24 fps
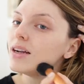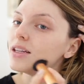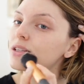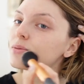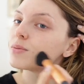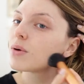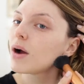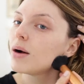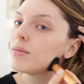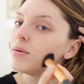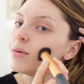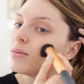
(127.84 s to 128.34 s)
And it's
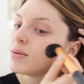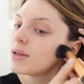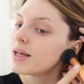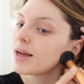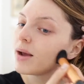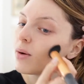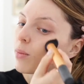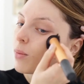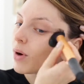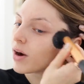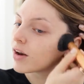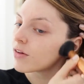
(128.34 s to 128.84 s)

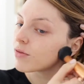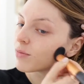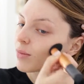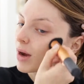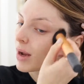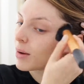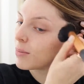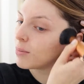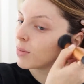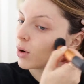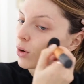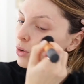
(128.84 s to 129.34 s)
probably one of
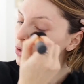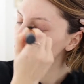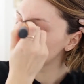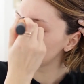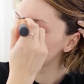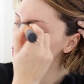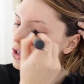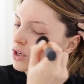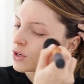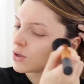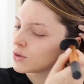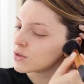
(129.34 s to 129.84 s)
my
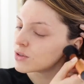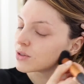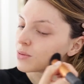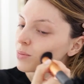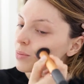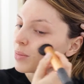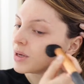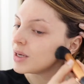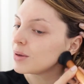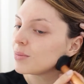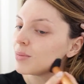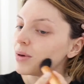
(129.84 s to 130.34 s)
most
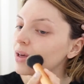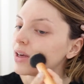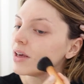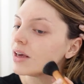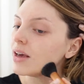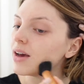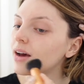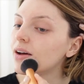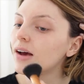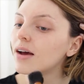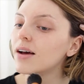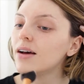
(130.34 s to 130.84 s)
used
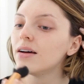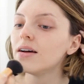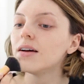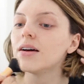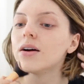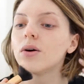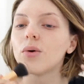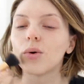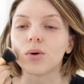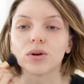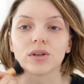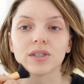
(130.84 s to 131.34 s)
BB
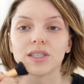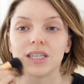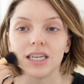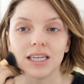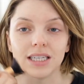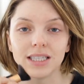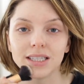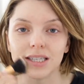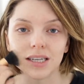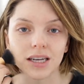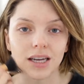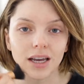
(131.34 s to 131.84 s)
or
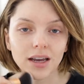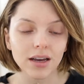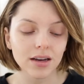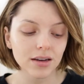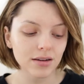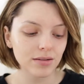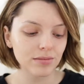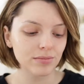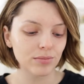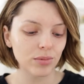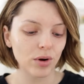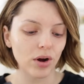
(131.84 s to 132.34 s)
CC
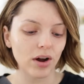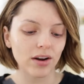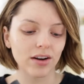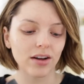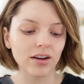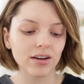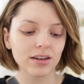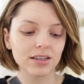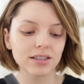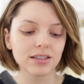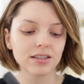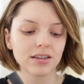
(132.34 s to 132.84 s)

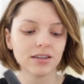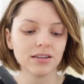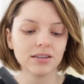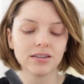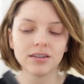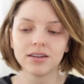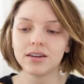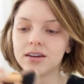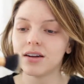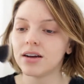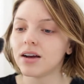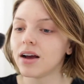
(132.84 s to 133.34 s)
products.
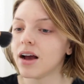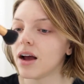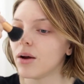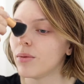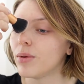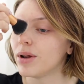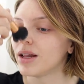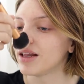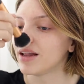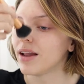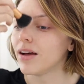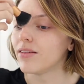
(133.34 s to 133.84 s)
I
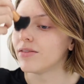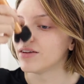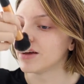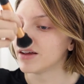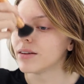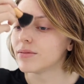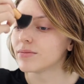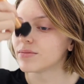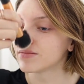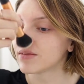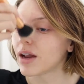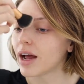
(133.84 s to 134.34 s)
really love
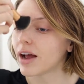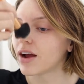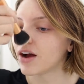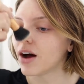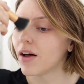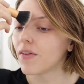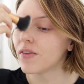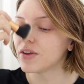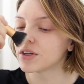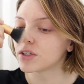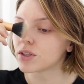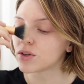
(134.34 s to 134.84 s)
it. I
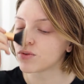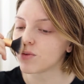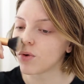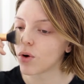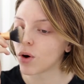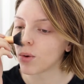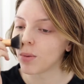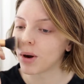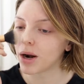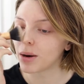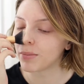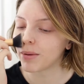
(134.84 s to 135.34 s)
got this
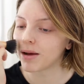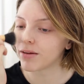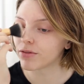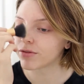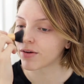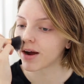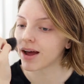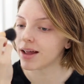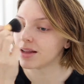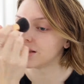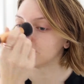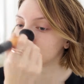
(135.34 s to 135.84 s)
for one of my
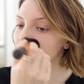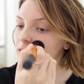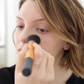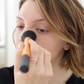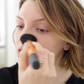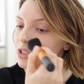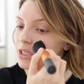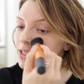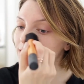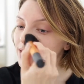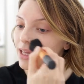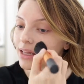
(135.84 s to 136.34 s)
friends and
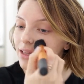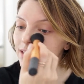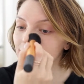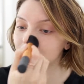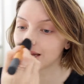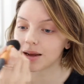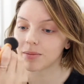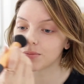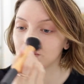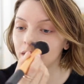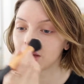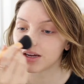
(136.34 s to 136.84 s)
she said the
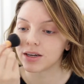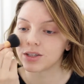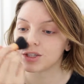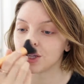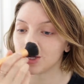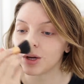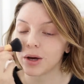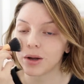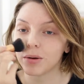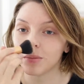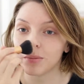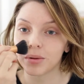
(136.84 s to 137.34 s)
same thing. She
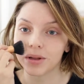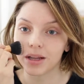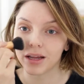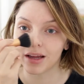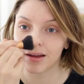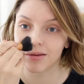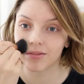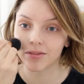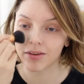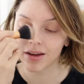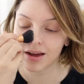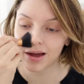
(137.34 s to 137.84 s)
couldn't
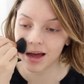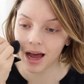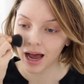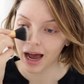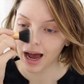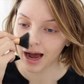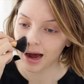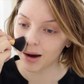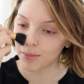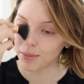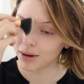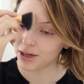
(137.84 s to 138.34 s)
believe
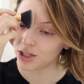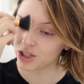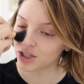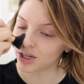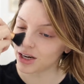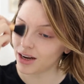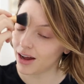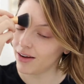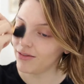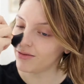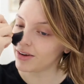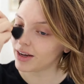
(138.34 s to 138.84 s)
how much she
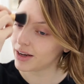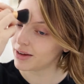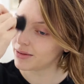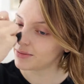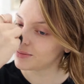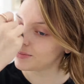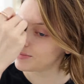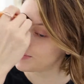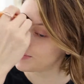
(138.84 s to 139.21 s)
loved it.